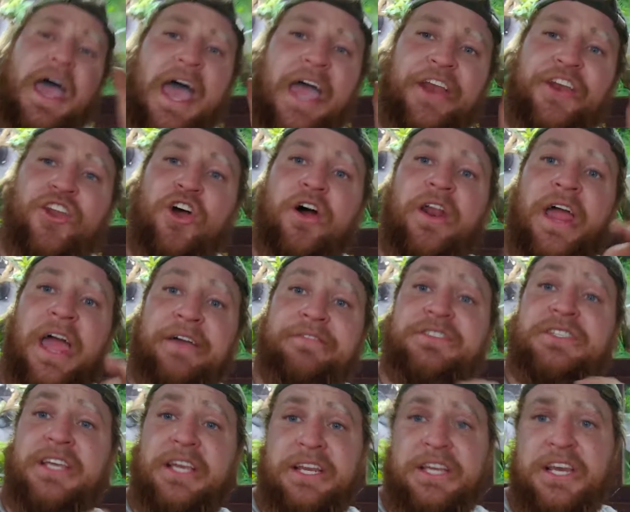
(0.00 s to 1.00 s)
and not have
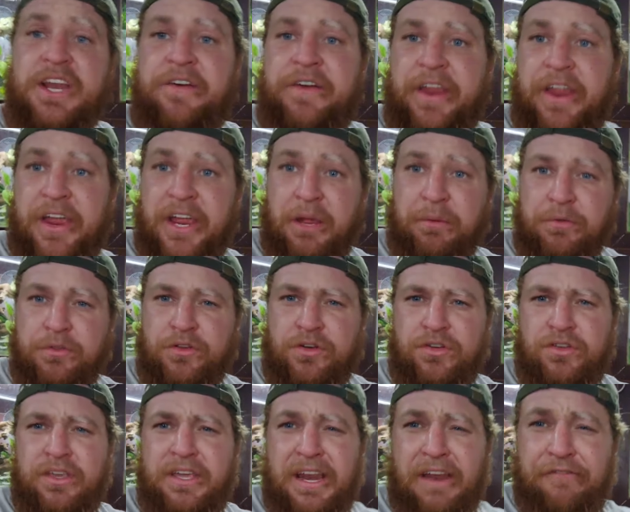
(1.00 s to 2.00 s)
secondary air coming through.
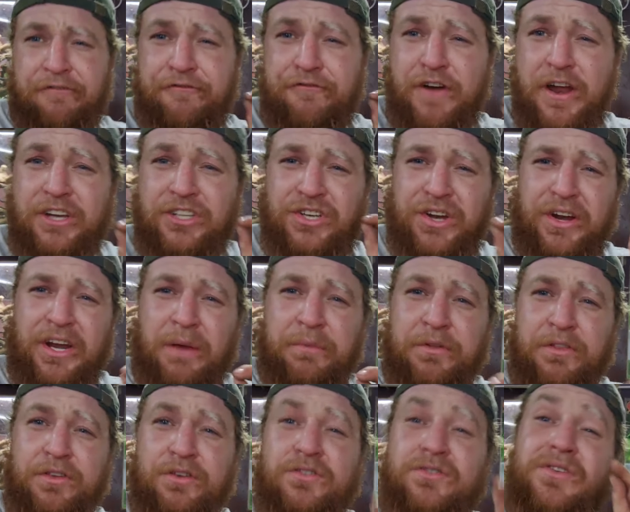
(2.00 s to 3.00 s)
You can have fresh air
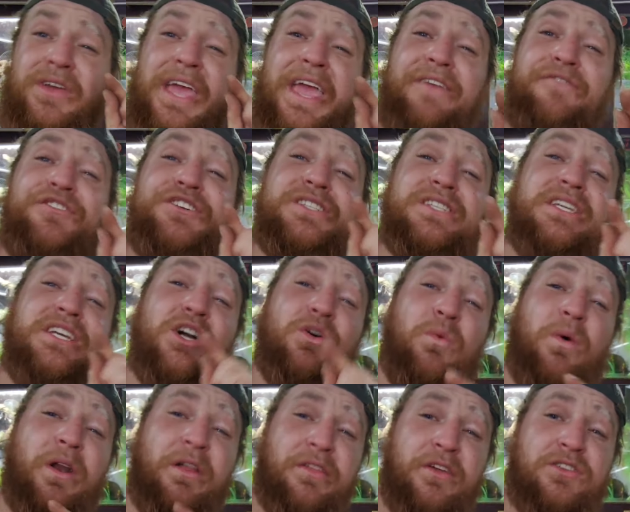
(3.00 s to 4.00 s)
coming through to every single
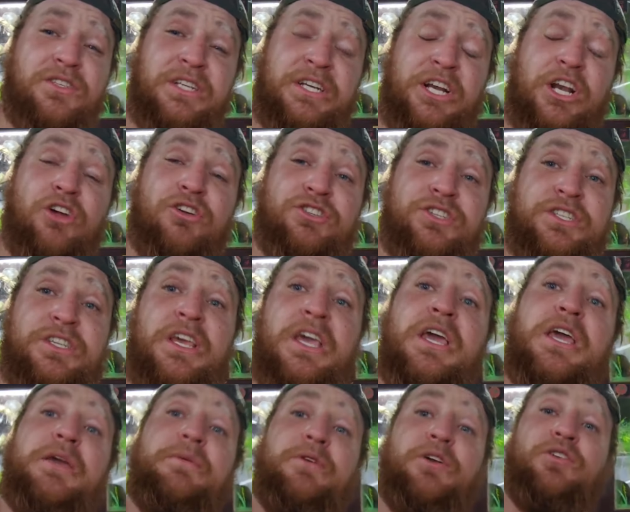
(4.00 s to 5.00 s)
one of those enclosures
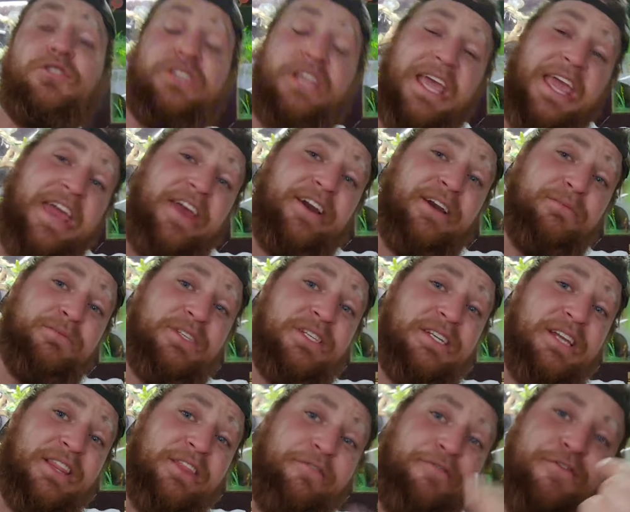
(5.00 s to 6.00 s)
because air comes
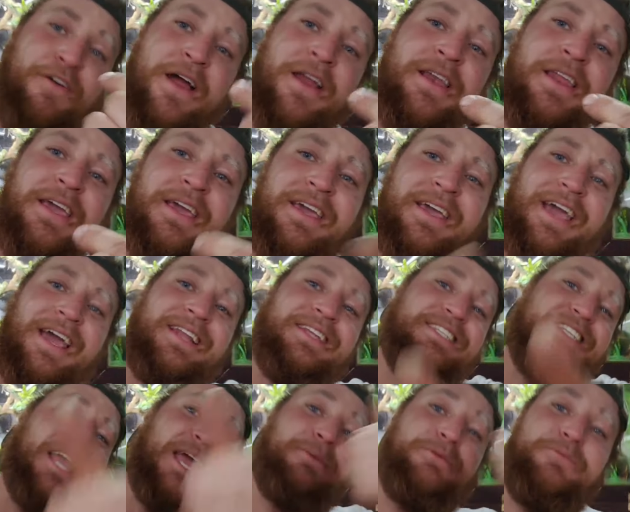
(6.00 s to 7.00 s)
in at the front and
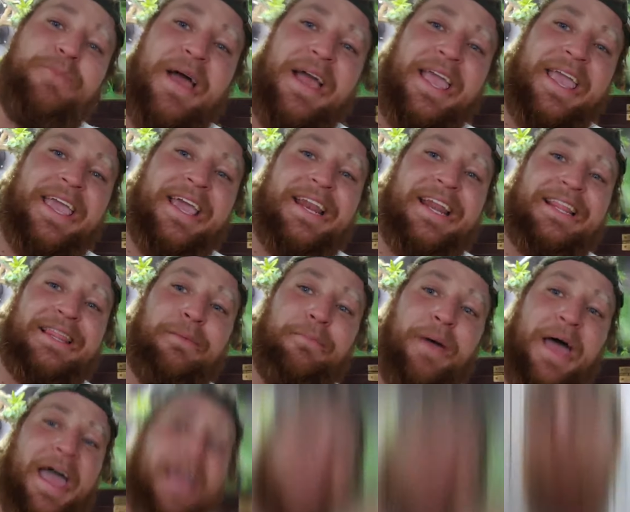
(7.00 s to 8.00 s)
escapes back again at the
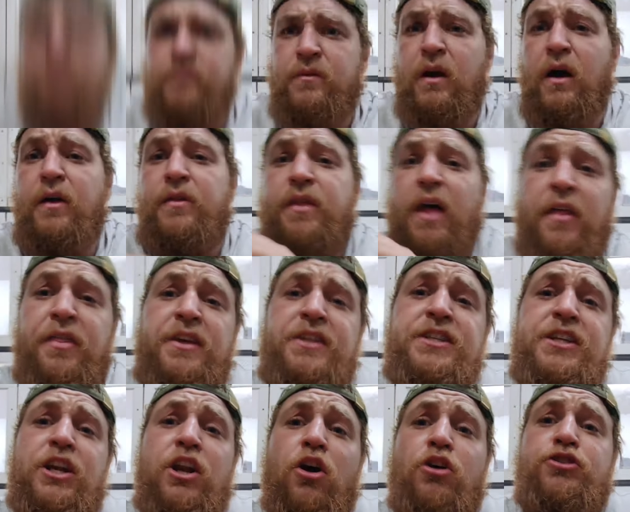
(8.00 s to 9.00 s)
back. Now, these
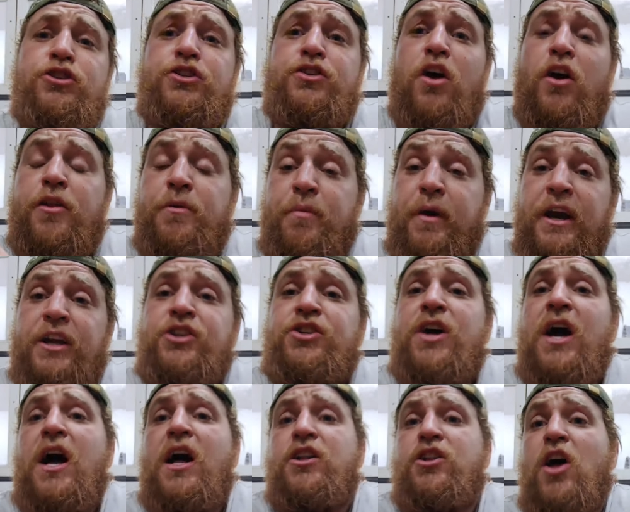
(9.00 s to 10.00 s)
enclosures are the
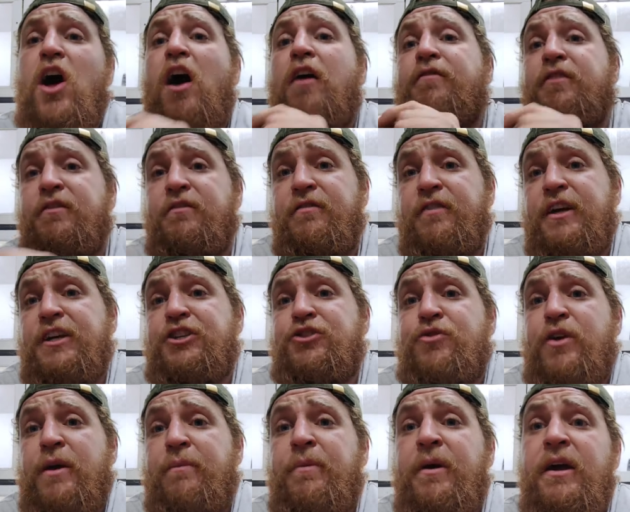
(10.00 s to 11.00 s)
brainchild of
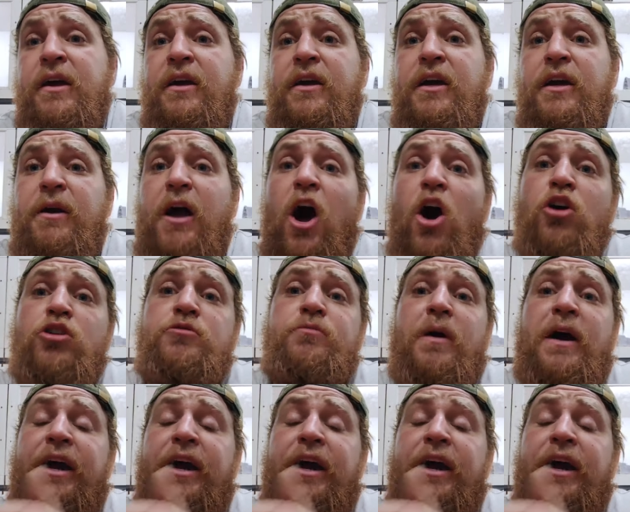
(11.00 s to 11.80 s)
Invesrep, owned